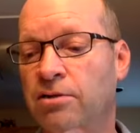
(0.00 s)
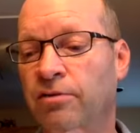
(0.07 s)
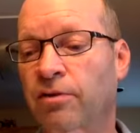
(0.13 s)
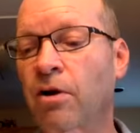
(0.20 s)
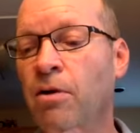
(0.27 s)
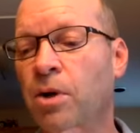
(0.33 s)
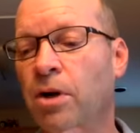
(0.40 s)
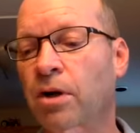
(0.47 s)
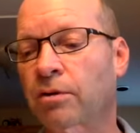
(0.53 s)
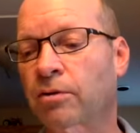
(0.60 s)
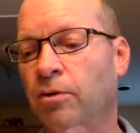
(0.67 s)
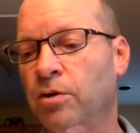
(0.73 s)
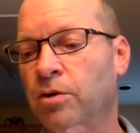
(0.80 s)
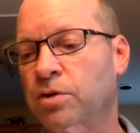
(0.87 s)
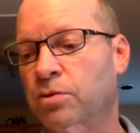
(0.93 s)
farmer, of
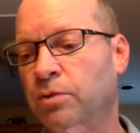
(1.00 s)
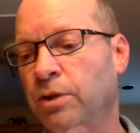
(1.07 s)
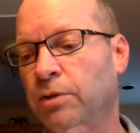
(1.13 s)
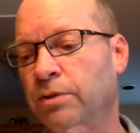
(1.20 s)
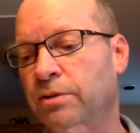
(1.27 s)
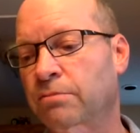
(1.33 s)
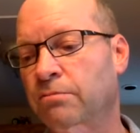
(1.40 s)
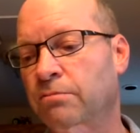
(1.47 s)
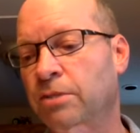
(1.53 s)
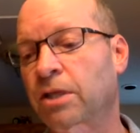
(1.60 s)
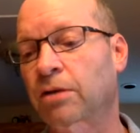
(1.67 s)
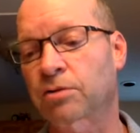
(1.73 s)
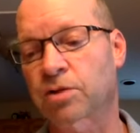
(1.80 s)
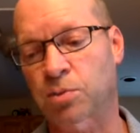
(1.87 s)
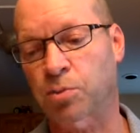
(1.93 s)
course, we would you
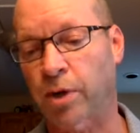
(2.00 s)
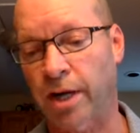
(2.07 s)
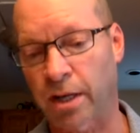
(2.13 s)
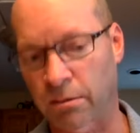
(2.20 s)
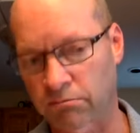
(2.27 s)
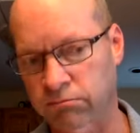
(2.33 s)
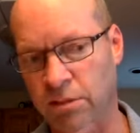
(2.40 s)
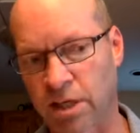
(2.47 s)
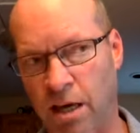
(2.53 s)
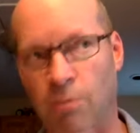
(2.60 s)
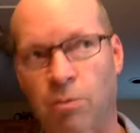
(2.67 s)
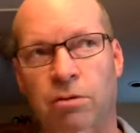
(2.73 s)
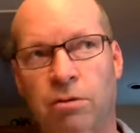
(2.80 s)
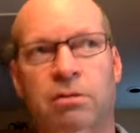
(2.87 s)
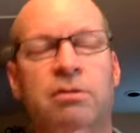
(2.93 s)
know spray
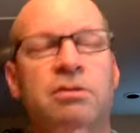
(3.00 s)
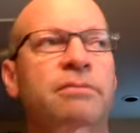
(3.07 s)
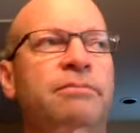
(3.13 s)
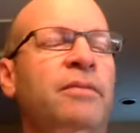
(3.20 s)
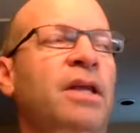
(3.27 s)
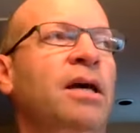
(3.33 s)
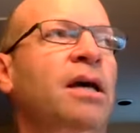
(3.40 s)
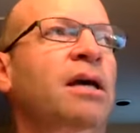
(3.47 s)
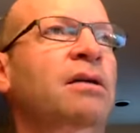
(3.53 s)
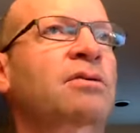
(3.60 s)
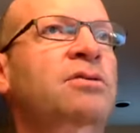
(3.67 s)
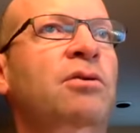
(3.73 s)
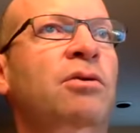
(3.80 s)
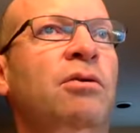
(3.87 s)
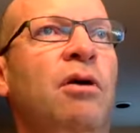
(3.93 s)
chemicals, and
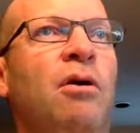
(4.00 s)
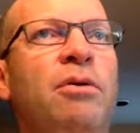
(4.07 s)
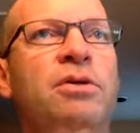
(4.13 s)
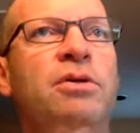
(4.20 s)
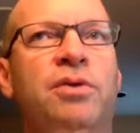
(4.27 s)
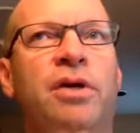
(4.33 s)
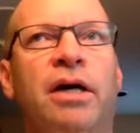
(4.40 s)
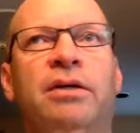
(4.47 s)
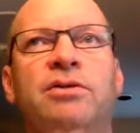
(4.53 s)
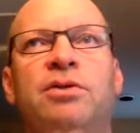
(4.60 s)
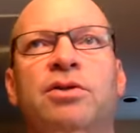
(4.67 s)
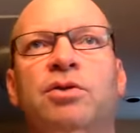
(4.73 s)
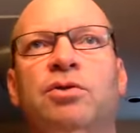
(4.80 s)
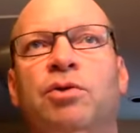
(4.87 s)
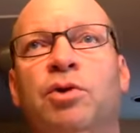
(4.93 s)
so you're always trying
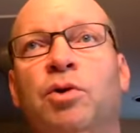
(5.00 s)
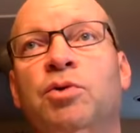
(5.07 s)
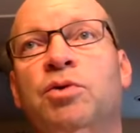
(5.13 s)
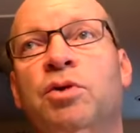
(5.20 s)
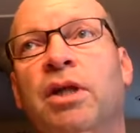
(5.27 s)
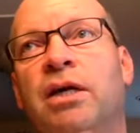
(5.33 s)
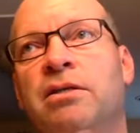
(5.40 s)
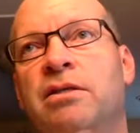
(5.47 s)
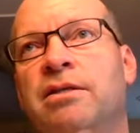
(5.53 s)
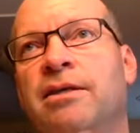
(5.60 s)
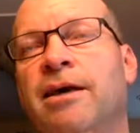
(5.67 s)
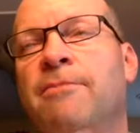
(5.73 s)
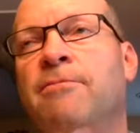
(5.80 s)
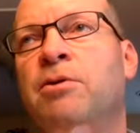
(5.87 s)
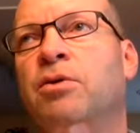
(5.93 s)
to neutralize these
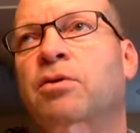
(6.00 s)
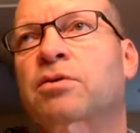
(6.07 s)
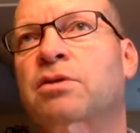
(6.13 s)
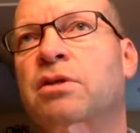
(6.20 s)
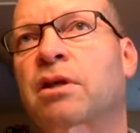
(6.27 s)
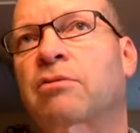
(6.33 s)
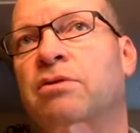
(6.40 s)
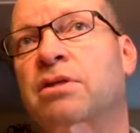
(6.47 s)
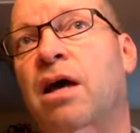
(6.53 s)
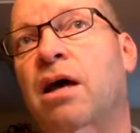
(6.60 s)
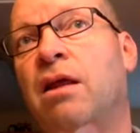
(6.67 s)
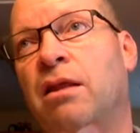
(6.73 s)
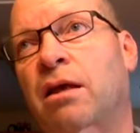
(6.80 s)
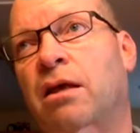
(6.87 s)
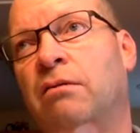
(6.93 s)
chemicals, and there was
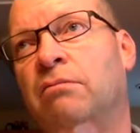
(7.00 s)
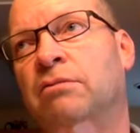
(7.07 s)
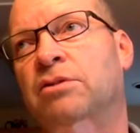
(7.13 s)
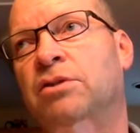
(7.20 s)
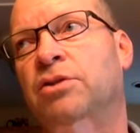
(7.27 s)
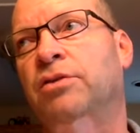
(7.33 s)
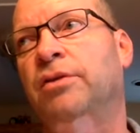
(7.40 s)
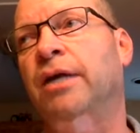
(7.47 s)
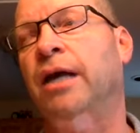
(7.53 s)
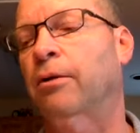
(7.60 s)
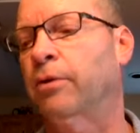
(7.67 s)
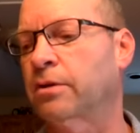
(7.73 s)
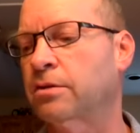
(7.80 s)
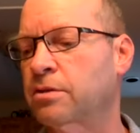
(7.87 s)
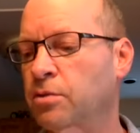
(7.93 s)
nothing to do that
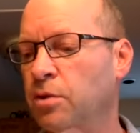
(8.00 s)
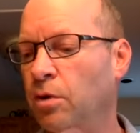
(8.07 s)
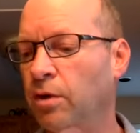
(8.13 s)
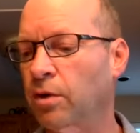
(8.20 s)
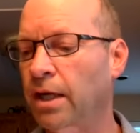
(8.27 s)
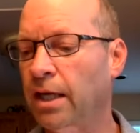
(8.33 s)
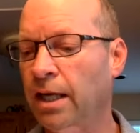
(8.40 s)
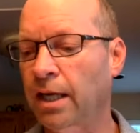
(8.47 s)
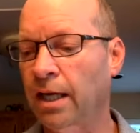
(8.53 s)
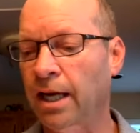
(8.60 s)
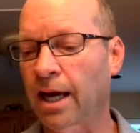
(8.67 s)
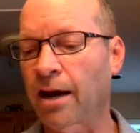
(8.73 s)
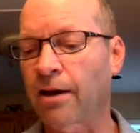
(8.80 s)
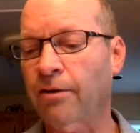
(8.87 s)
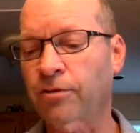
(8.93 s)
with. So,
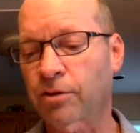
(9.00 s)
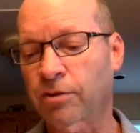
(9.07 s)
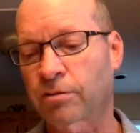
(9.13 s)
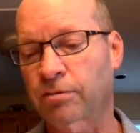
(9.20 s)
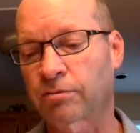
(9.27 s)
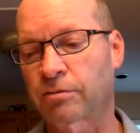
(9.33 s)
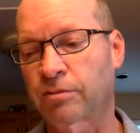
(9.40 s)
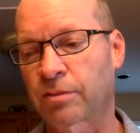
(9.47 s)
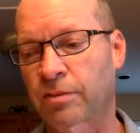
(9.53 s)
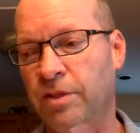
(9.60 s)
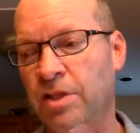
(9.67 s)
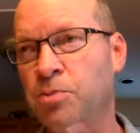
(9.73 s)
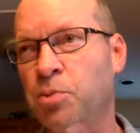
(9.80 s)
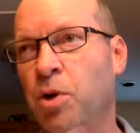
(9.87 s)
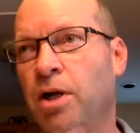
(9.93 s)
after
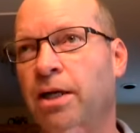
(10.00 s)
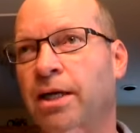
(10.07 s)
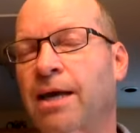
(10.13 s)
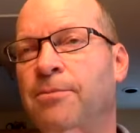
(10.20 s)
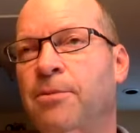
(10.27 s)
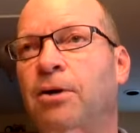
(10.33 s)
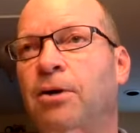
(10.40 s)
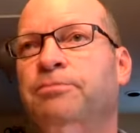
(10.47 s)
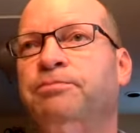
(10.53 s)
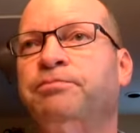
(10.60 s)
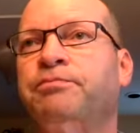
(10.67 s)
this product came out,